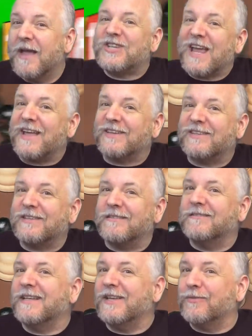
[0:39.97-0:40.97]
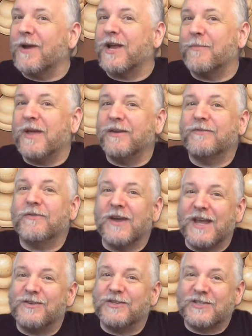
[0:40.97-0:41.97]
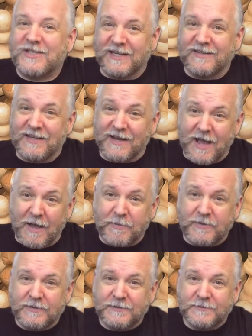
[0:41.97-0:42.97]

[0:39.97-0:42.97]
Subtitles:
Chess is recommended for ages 6 and up,